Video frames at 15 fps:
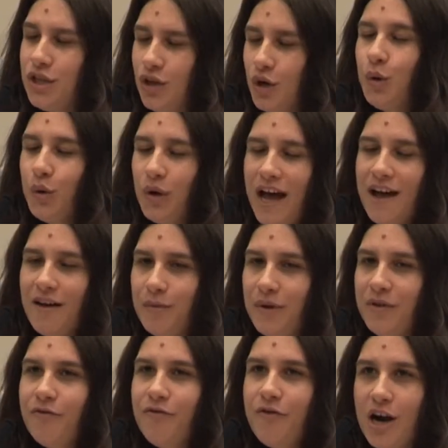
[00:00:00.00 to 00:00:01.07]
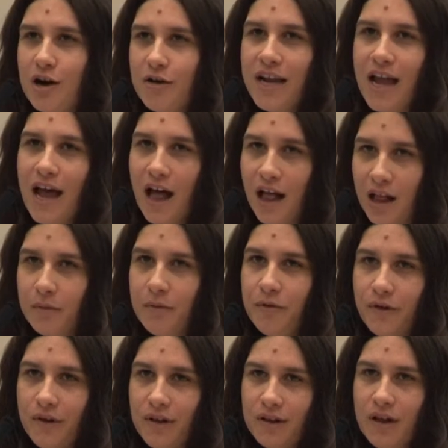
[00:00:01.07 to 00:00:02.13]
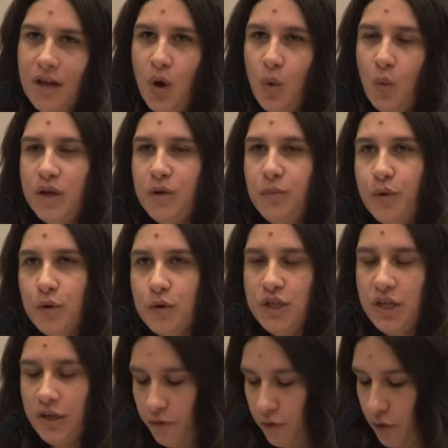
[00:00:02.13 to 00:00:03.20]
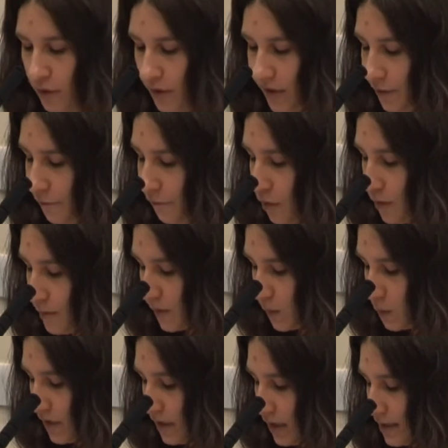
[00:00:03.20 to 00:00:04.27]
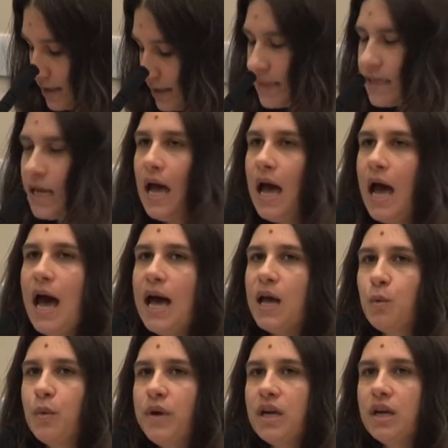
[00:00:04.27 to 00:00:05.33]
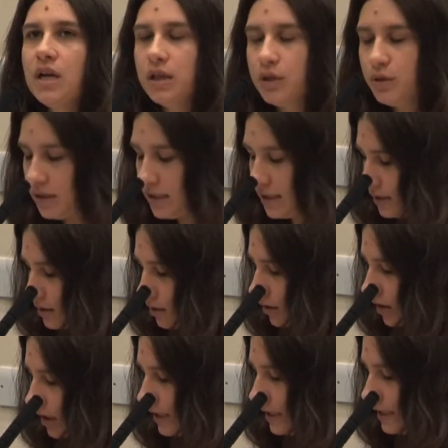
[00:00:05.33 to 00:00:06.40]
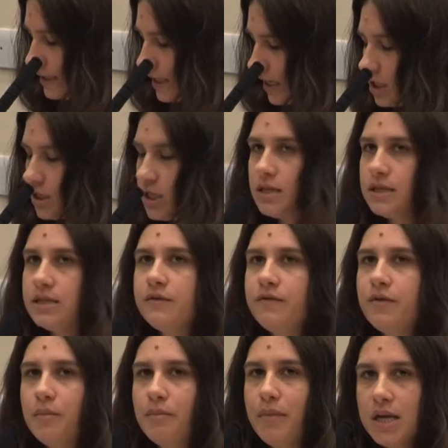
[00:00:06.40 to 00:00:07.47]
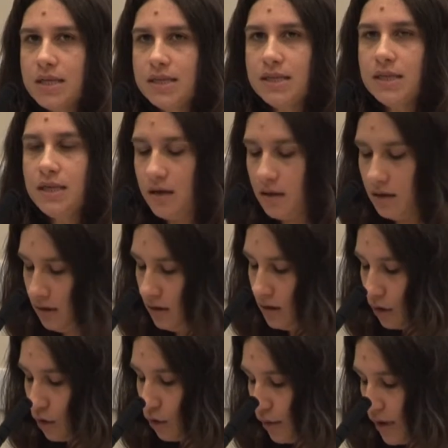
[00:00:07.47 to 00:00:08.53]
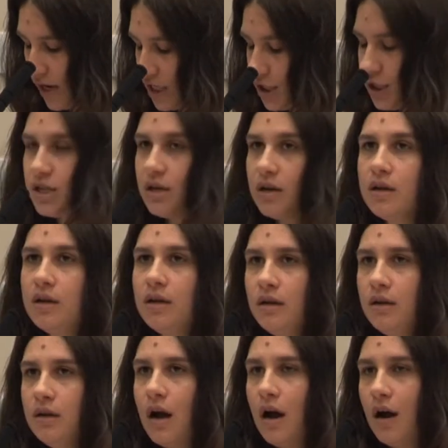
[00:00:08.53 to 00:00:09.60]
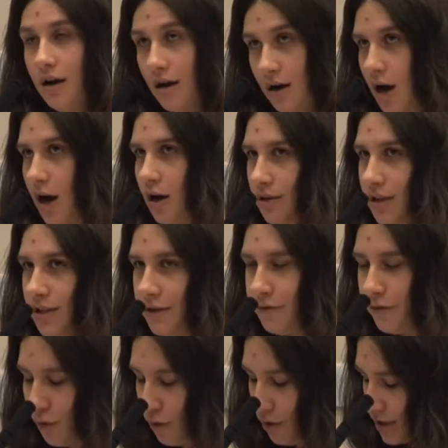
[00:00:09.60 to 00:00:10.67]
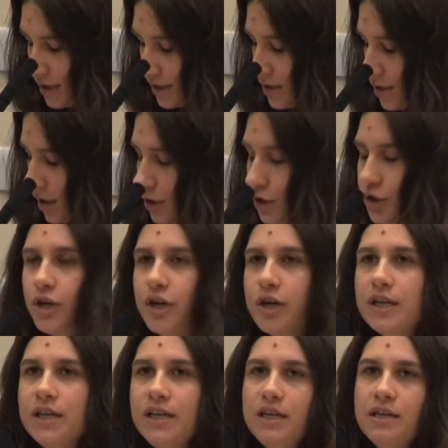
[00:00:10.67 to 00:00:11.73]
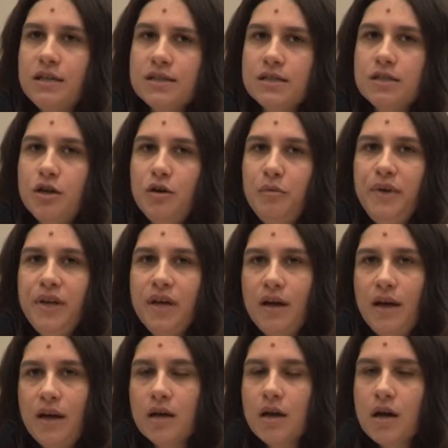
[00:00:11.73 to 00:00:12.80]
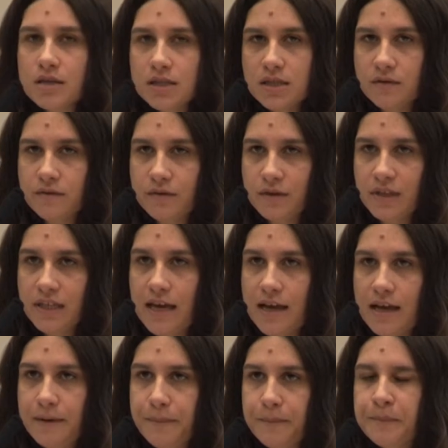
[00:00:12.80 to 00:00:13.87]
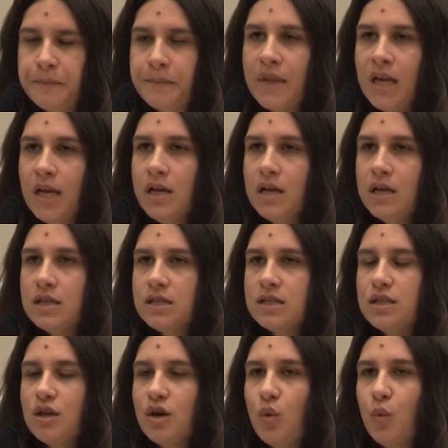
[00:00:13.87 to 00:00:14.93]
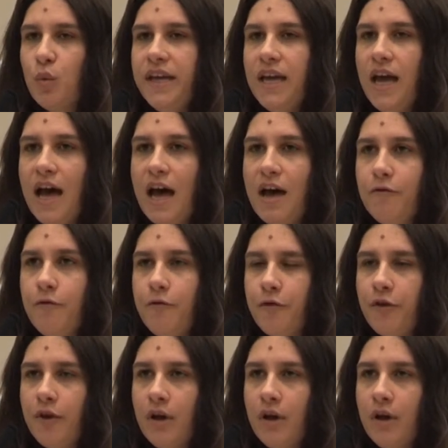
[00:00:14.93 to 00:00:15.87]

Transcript: who have been very helpful with pushing for reforms with us. And we included organizations from Bosnia, Croatia, Ireland, of course, Turkey, Serbia, and Kosovo again. So we have